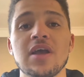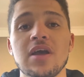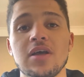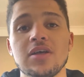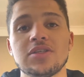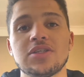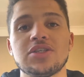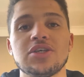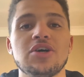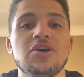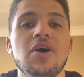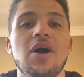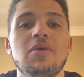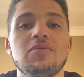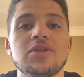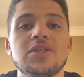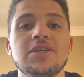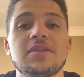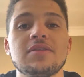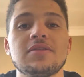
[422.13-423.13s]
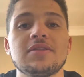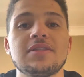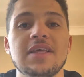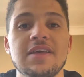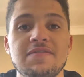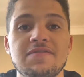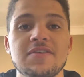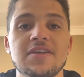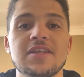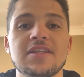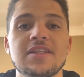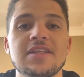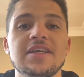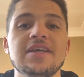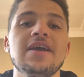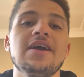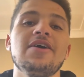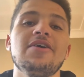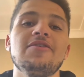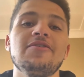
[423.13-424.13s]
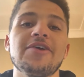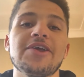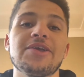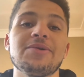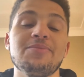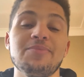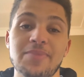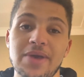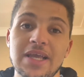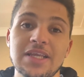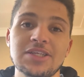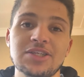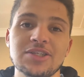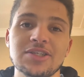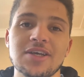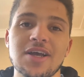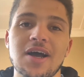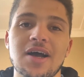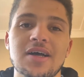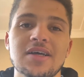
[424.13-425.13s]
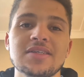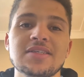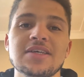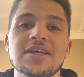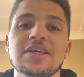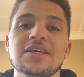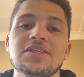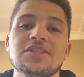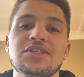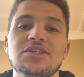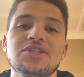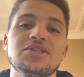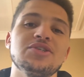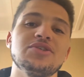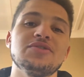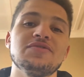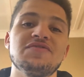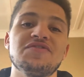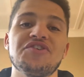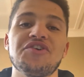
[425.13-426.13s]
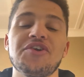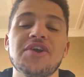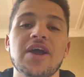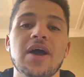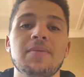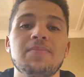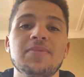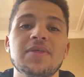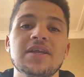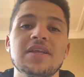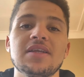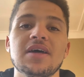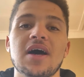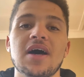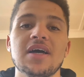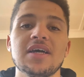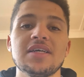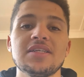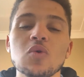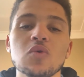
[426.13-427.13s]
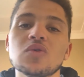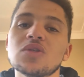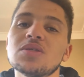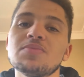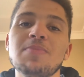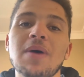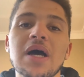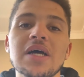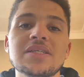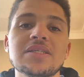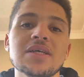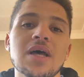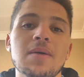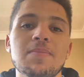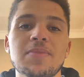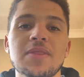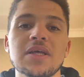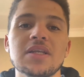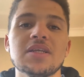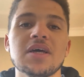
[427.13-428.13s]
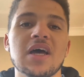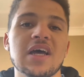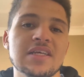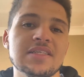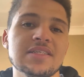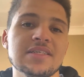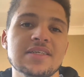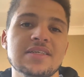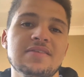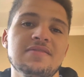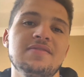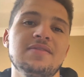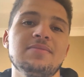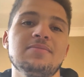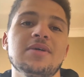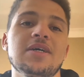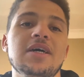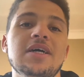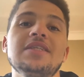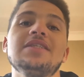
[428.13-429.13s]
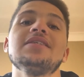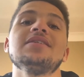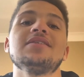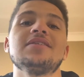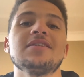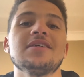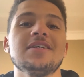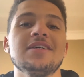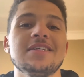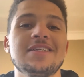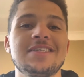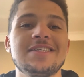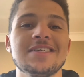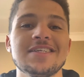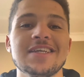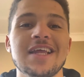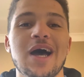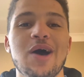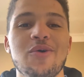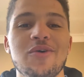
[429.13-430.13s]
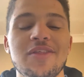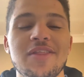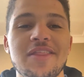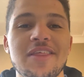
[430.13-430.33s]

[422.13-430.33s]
So I would definitely recommend you guys to vary up their diet or spice up their diet and give them a dessert now and